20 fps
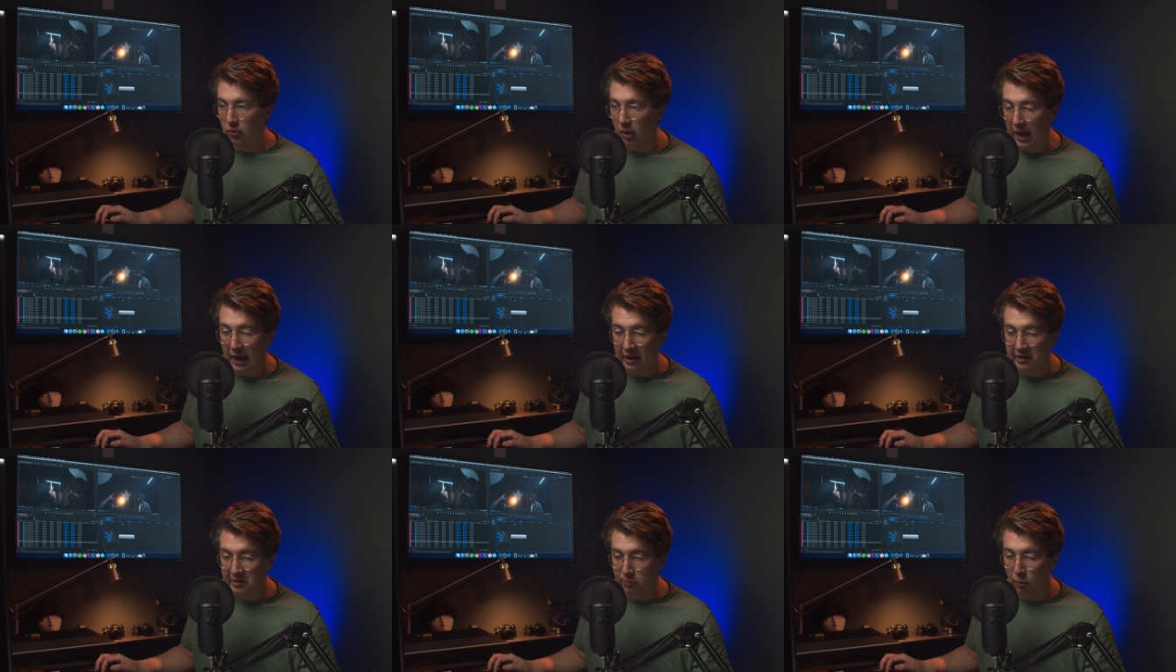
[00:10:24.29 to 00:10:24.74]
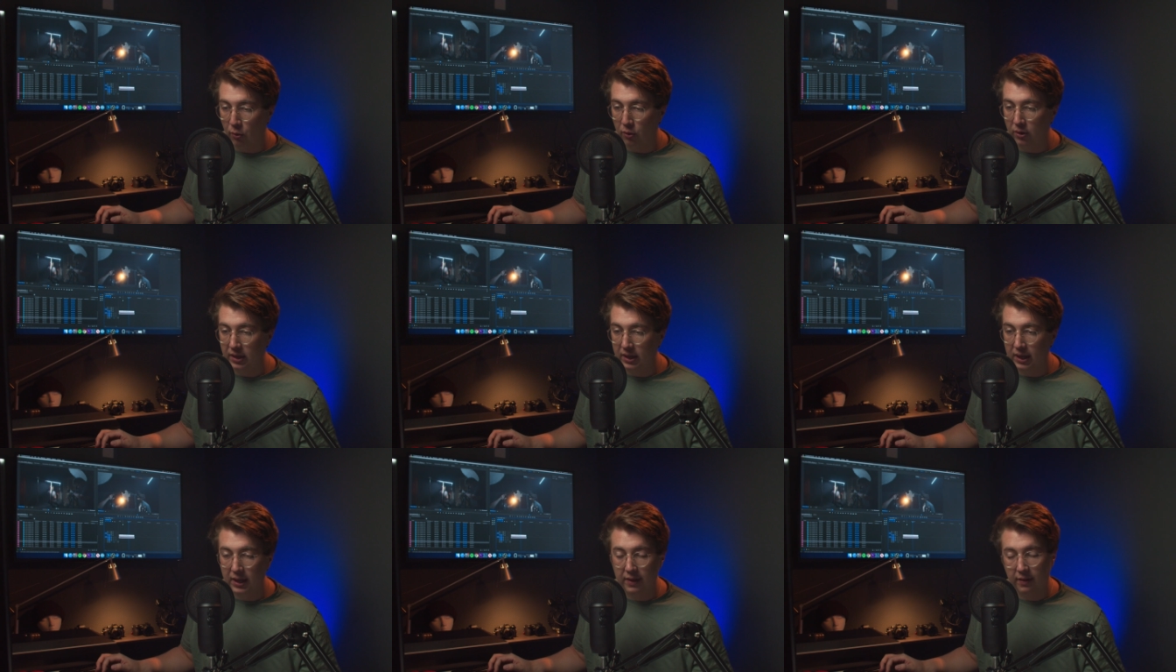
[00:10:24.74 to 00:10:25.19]

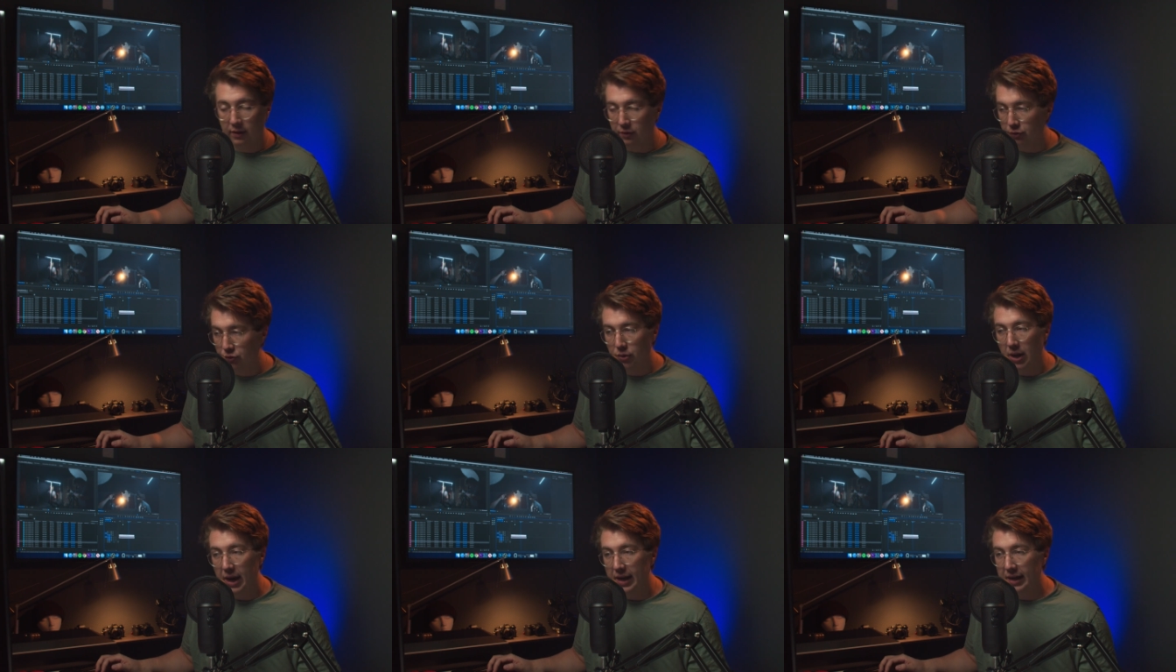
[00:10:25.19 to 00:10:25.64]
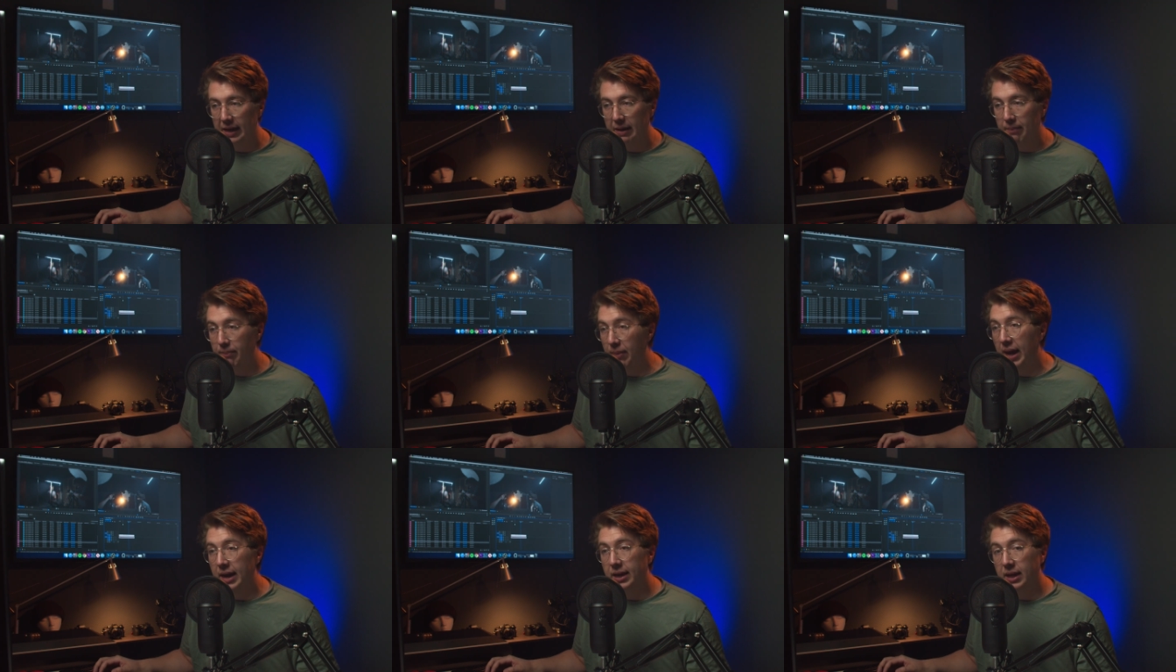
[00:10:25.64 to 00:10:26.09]
exporting it, then dragging
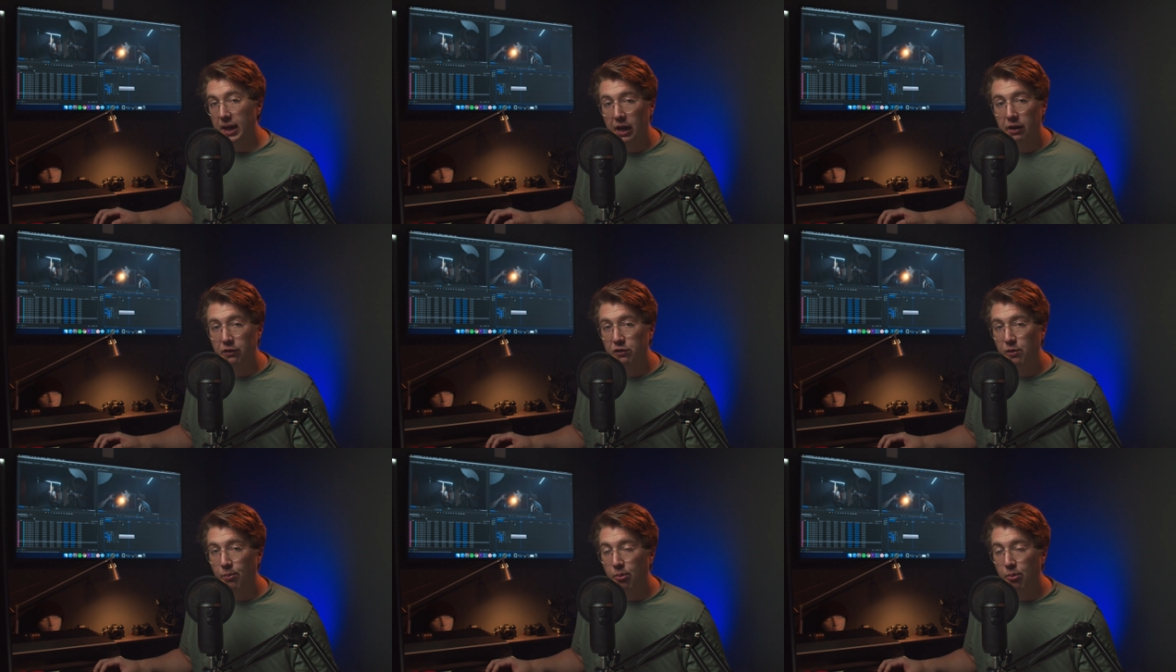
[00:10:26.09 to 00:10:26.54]
it back into